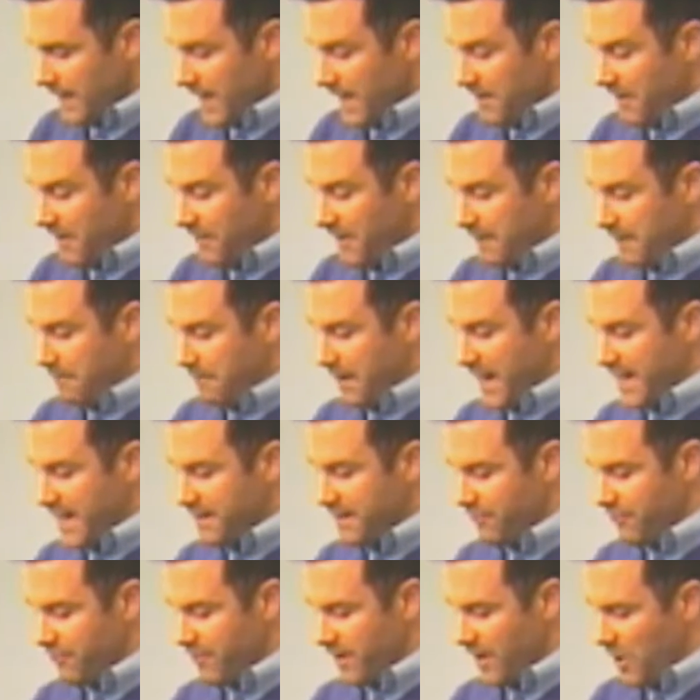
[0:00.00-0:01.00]
And then they
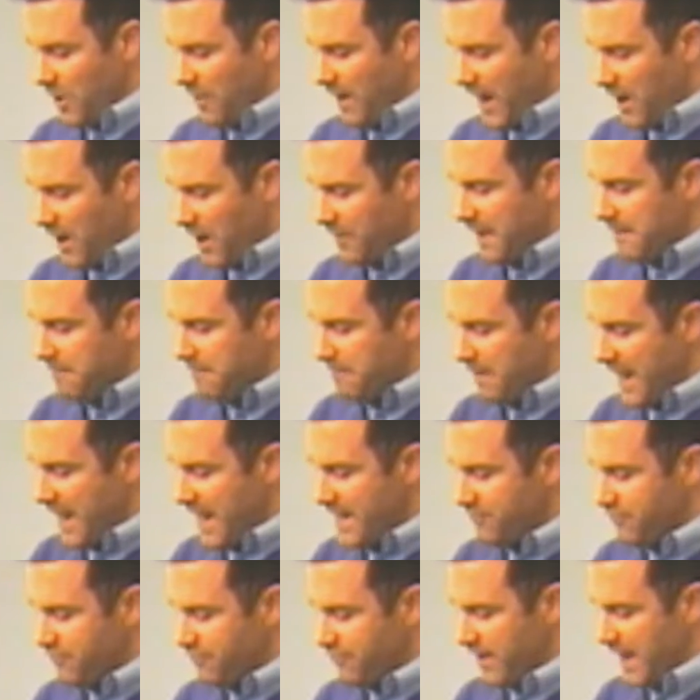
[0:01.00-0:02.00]
paid for it. Oh, how they
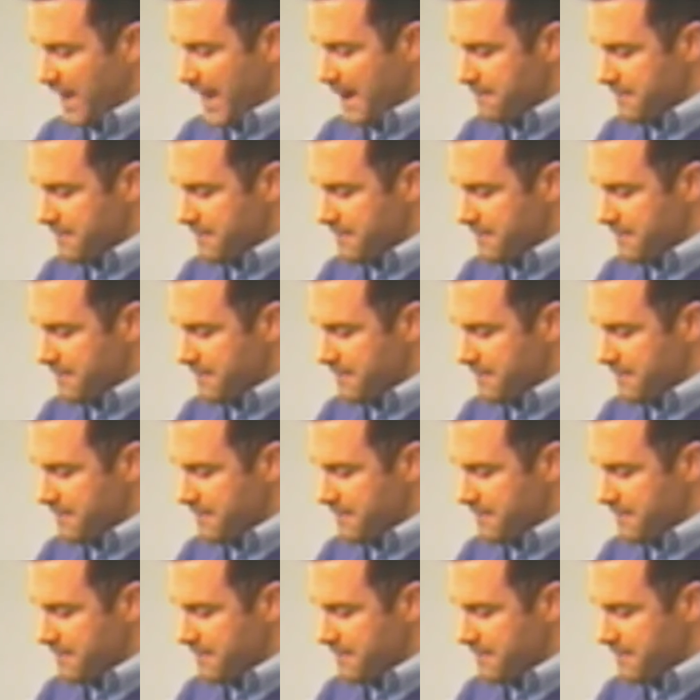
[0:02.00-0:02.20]
paid for it,